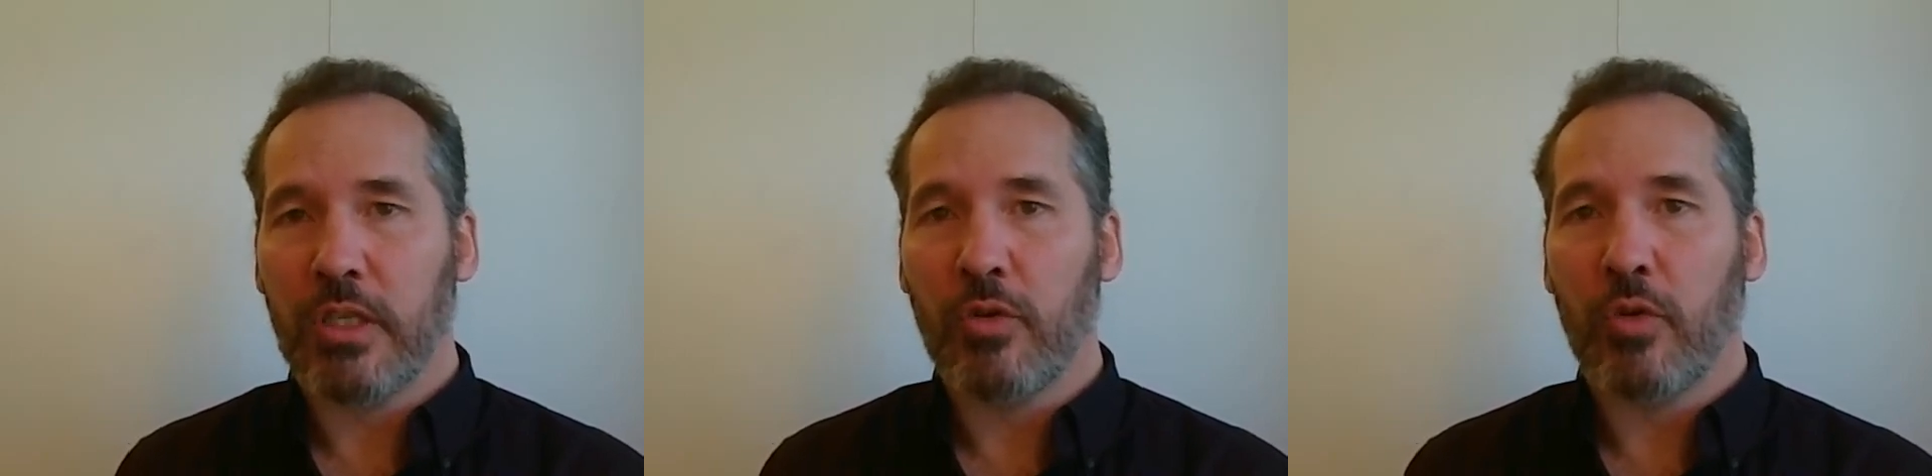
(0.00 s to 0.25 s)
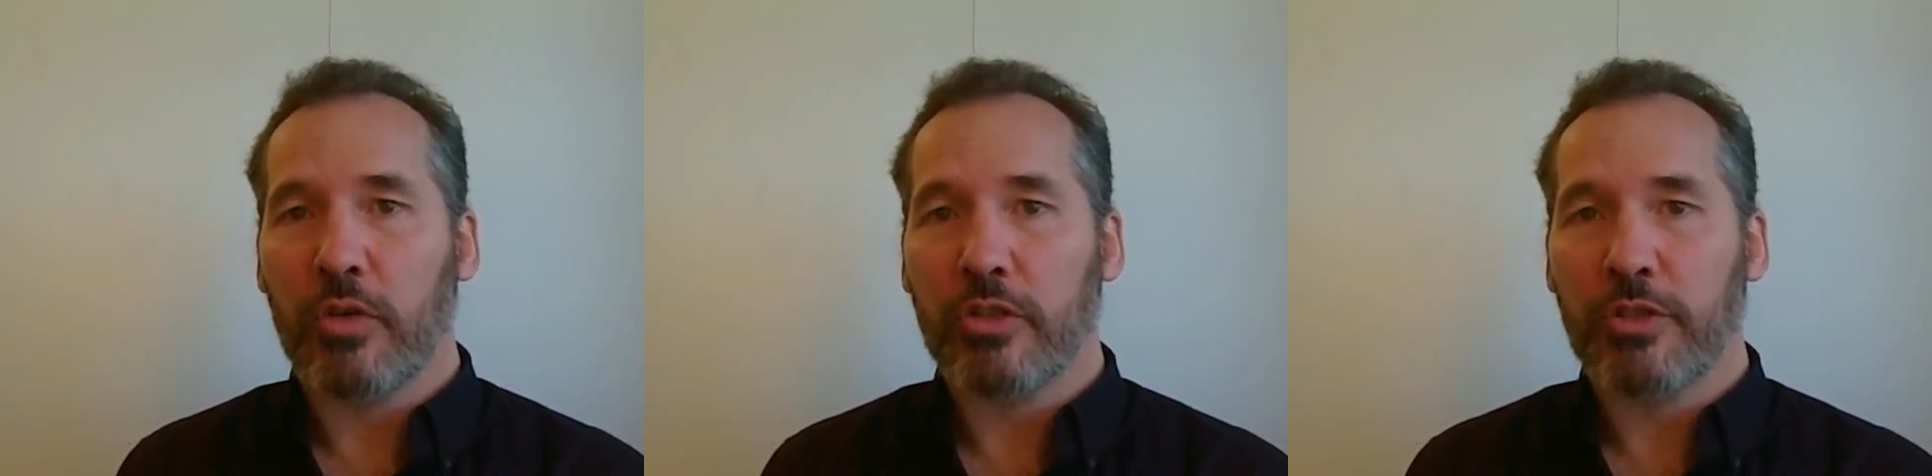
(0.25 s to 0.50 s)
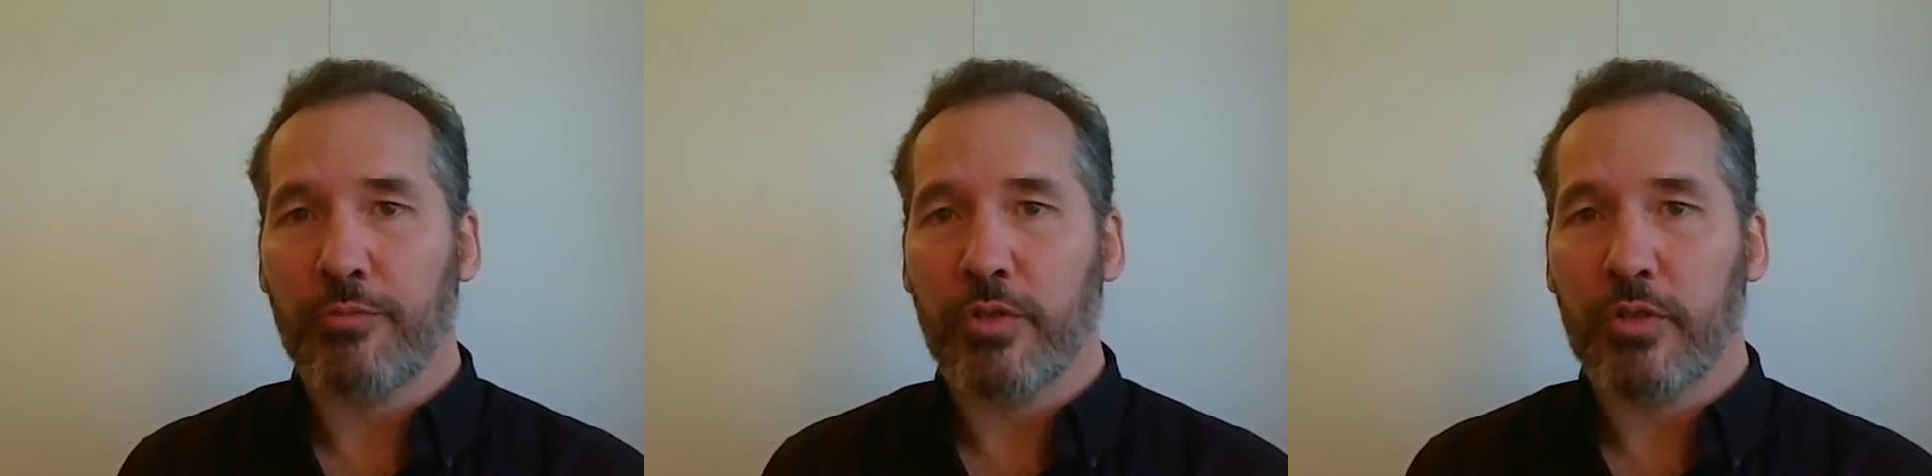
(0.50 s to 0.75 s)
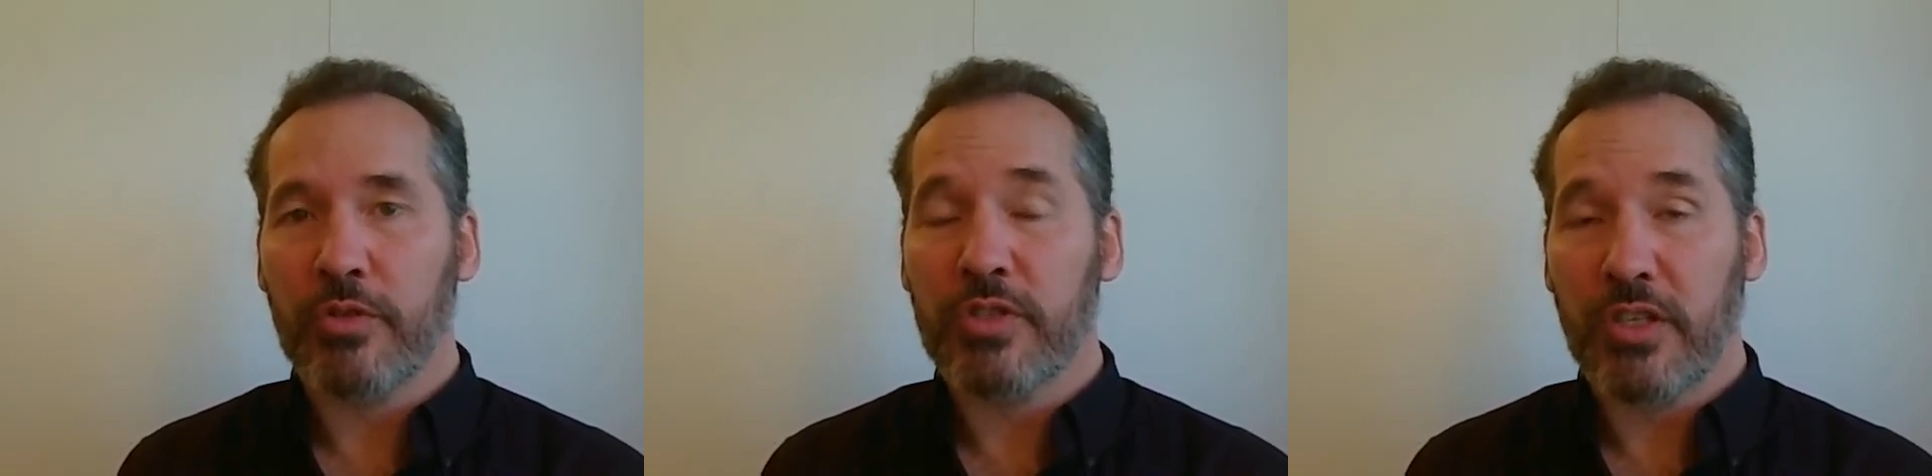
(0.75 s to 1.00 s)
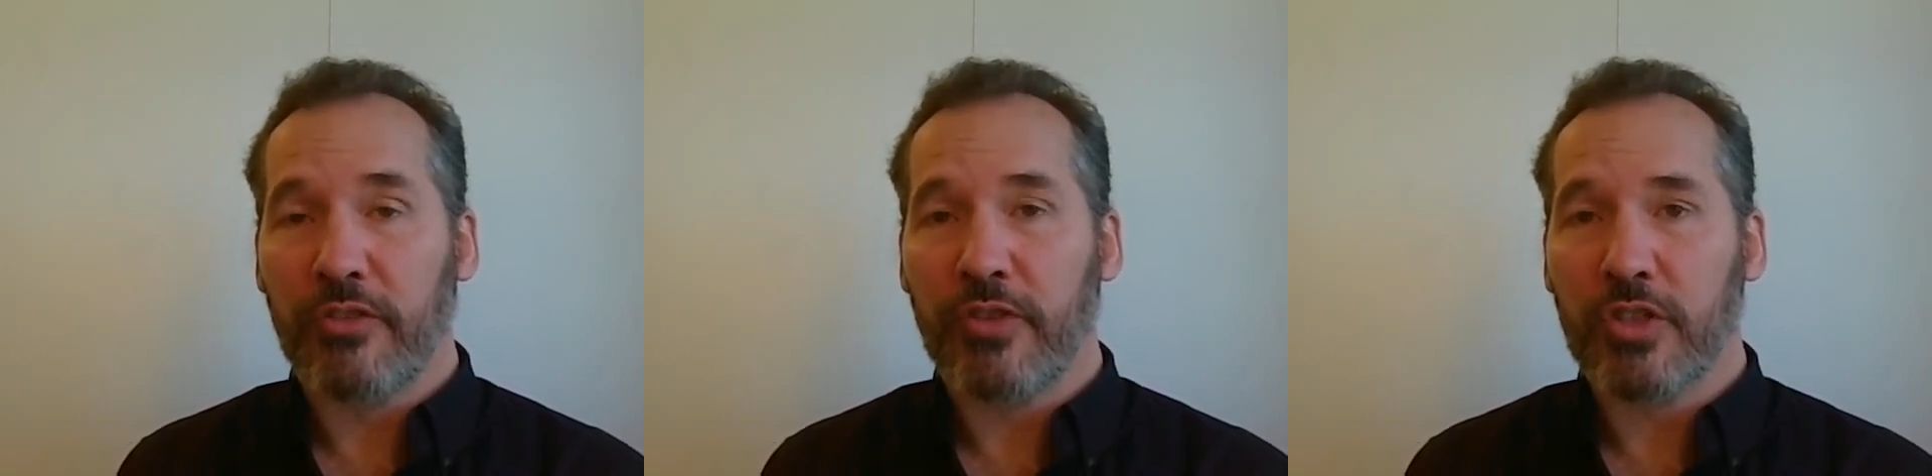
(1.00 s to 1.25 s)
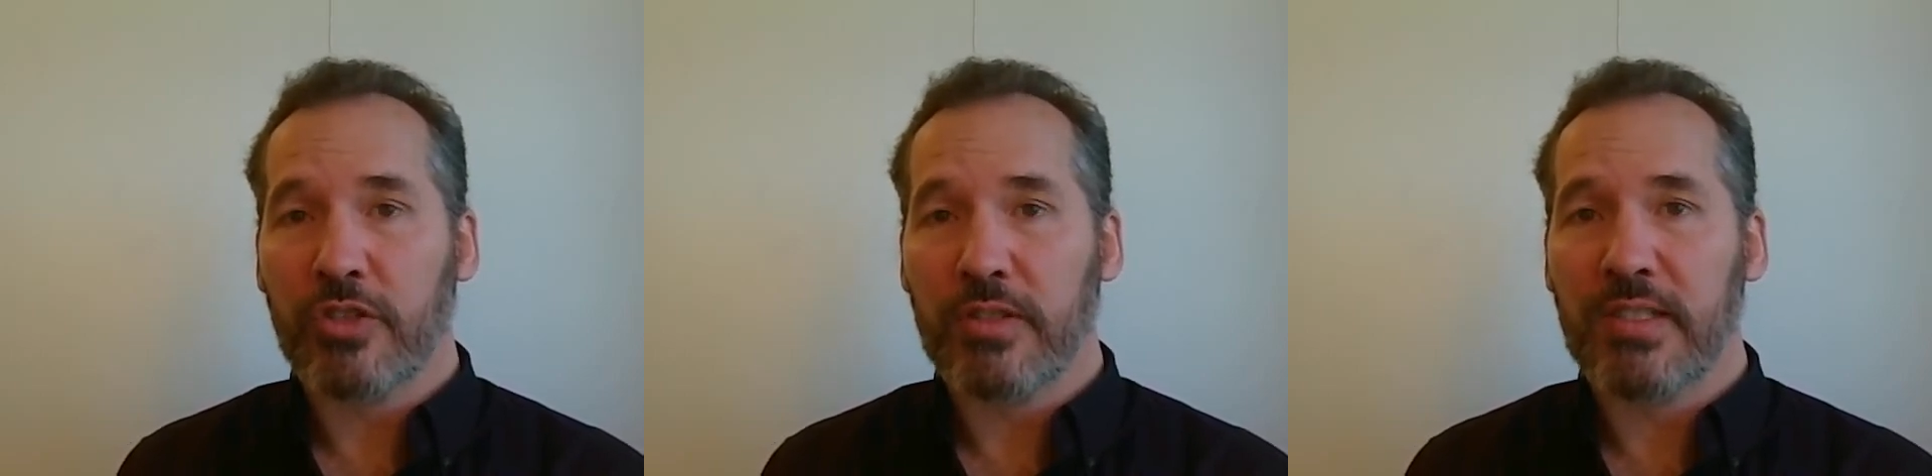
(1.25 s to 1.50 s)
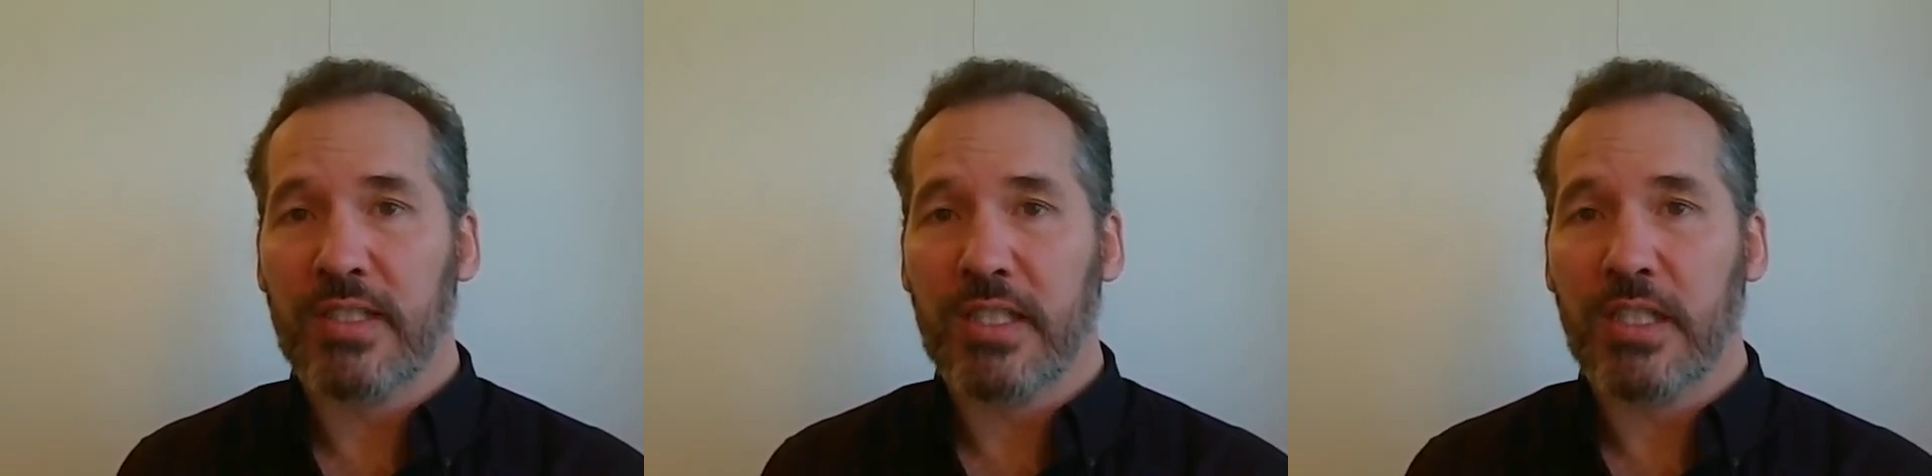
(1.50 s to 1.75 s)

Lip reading: in order to produce efficiency